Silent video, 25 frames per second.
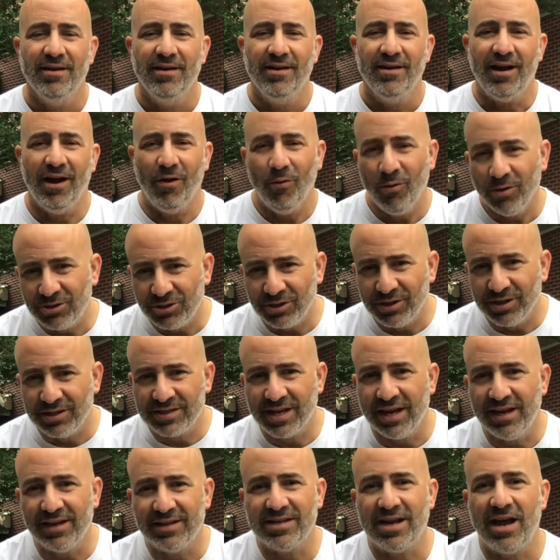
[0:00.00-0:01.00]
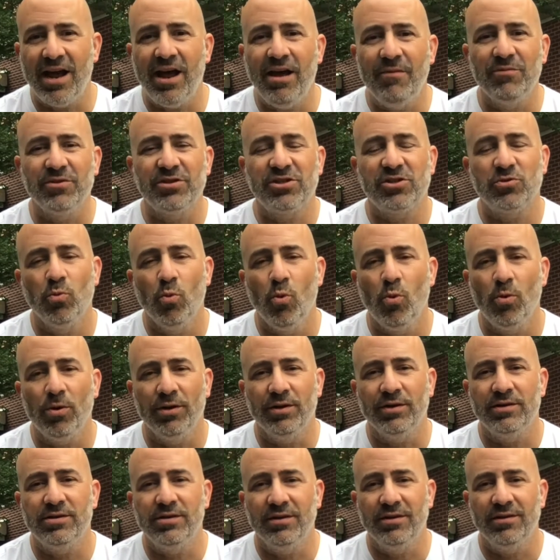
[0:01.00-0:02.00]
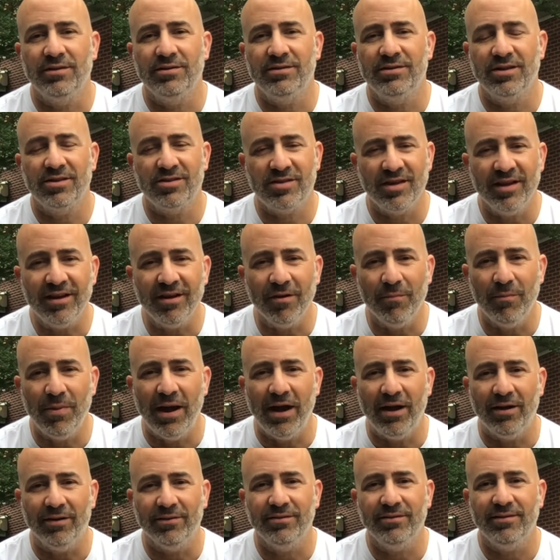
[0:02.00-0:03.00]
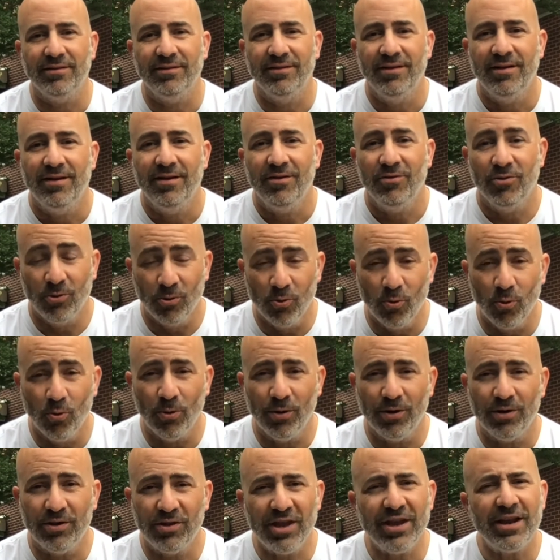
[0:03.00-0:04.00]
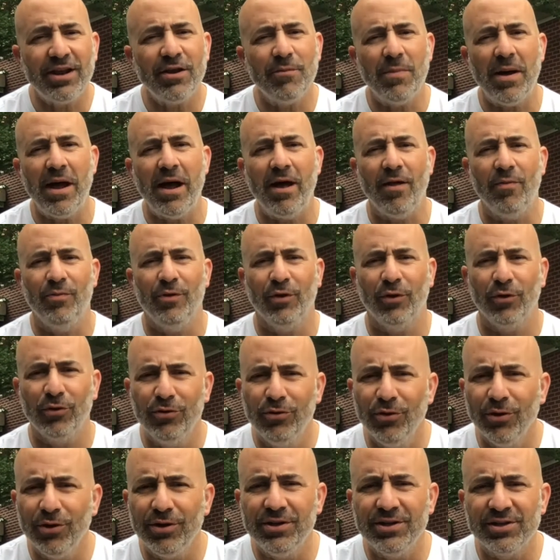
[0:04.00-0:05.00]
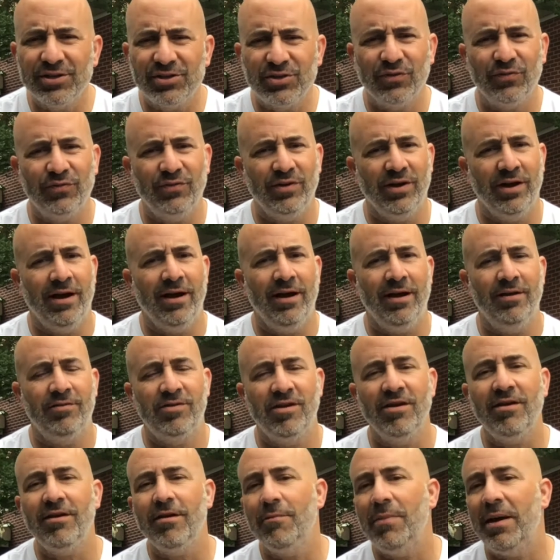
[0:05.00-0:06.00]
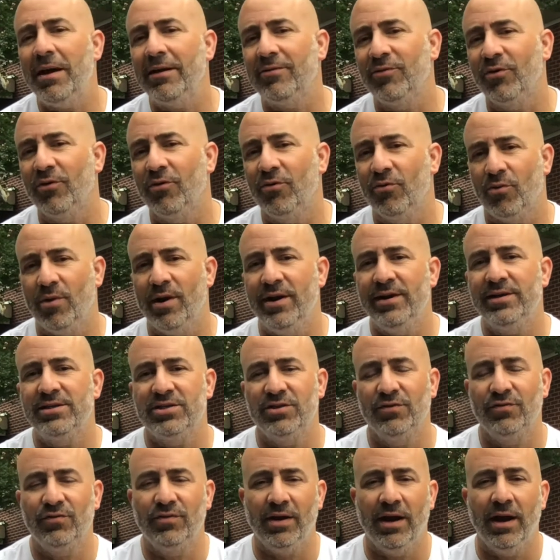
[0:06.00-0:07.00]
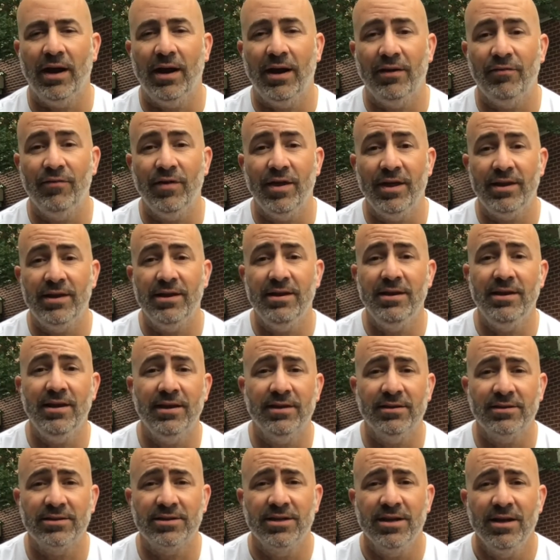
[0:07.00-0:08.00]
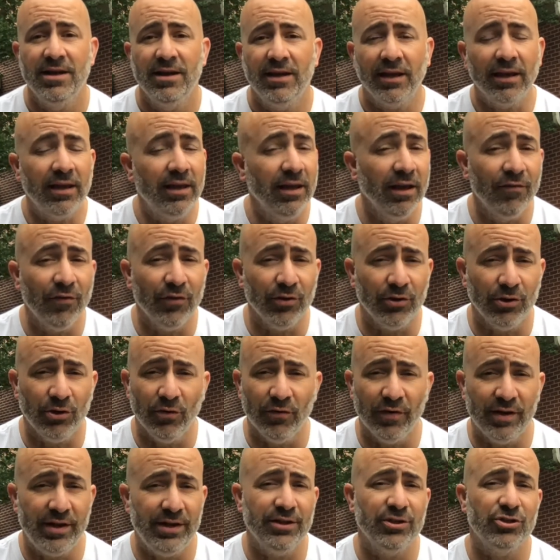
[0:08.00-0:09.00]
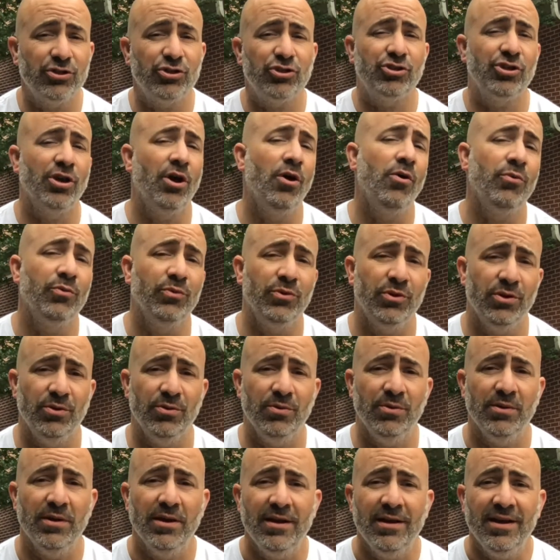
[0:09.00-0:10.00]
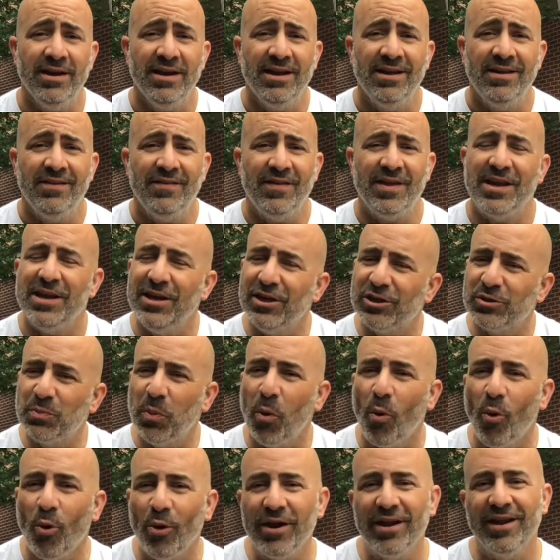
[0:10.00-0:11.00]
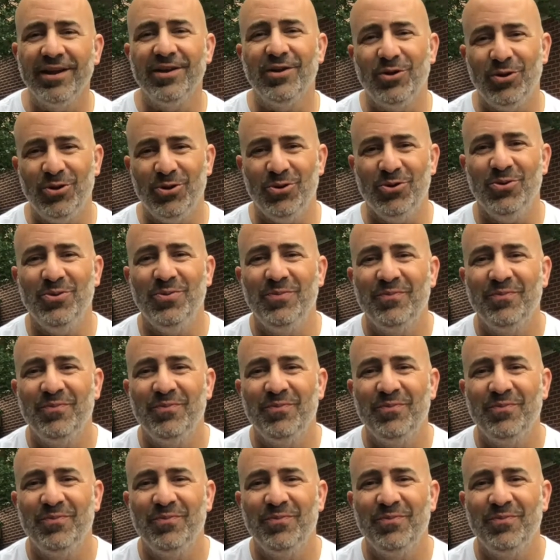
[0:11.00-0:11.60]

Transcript: I want you to take time this morning to think about the Lord. Think about the goodness of God. Think about the grace of God that He has given you, that He has shown you, that He has poured into you.